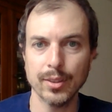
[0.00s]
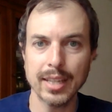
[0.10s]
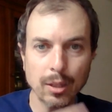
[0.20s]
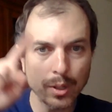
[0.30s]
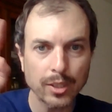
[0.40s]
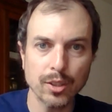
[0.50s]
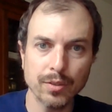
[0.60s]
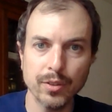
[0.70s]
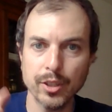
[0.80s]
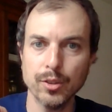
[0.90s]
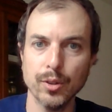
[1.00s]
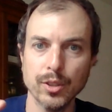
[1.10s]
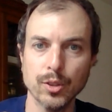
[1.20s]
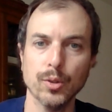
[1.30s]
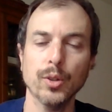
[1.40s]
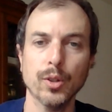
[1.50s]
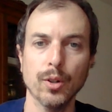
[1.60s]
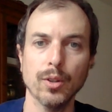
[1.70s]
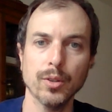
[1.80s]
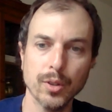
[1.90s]
so that was this virtuous
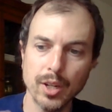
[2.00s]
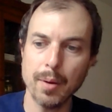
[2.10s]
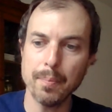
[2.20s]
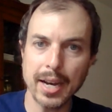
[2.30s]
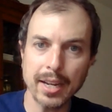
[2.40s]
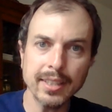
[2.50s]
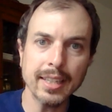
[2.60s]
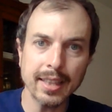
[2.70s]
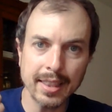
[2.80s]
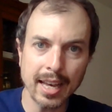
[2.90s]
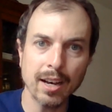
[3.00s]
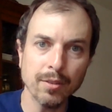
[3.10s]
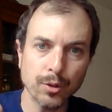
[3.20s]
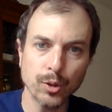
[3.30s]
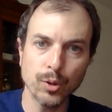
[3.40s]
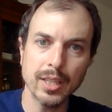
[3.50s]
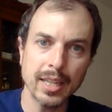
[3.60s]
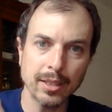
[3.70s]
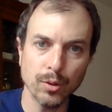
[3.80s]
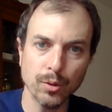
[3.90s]
circle you're gonna buy a ticket now for
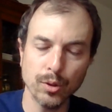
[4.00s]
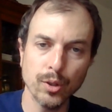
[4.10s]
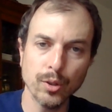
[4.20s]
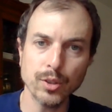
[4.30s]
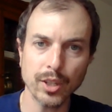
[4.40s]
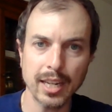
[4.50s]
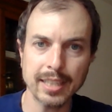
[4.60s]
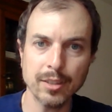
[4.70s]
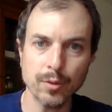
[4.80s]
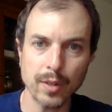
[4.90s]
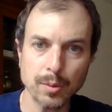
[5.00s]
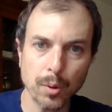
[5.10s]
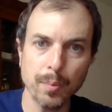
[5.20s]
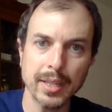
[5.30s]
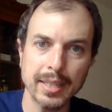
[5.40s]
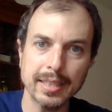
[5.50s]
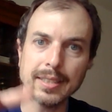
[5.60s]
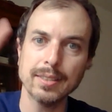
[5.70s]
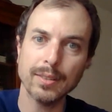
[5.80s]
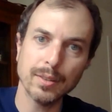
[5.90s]
today to use the collective transport but
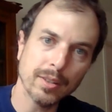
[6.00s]
it's